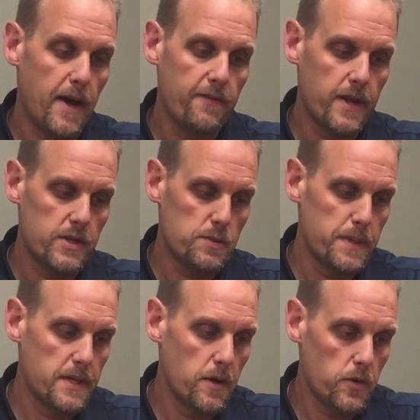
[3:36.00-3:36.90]
I've got the
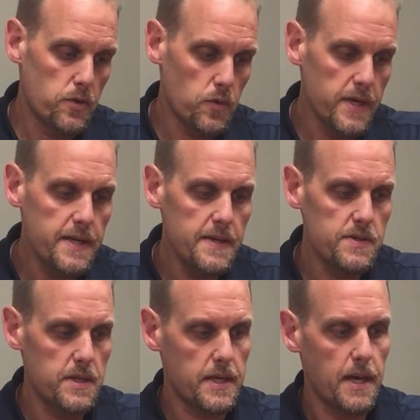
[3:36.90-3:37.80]
Speedgoat
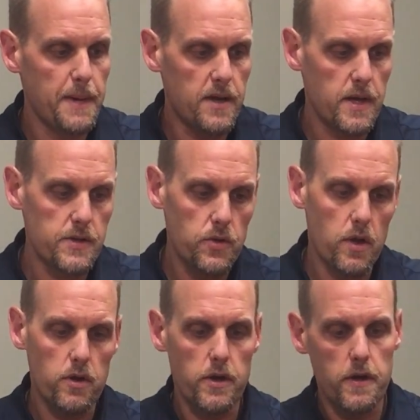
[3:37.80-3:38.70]
3s that come out not too
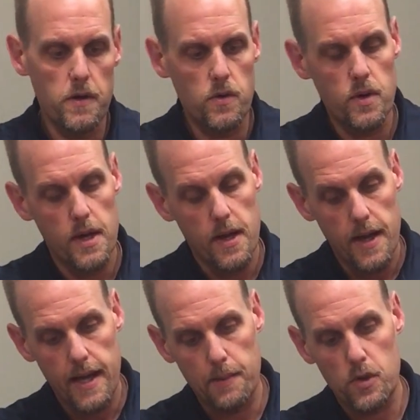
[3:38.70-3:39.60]
long ago,
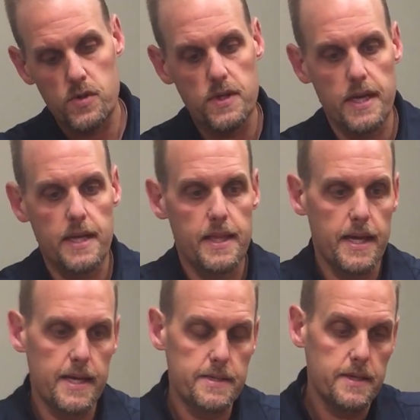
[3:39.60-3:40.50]
and I'm going to say
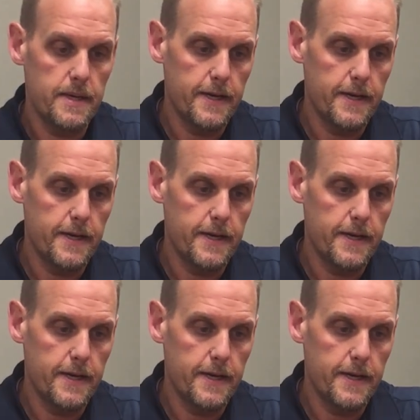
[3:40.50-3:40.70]
that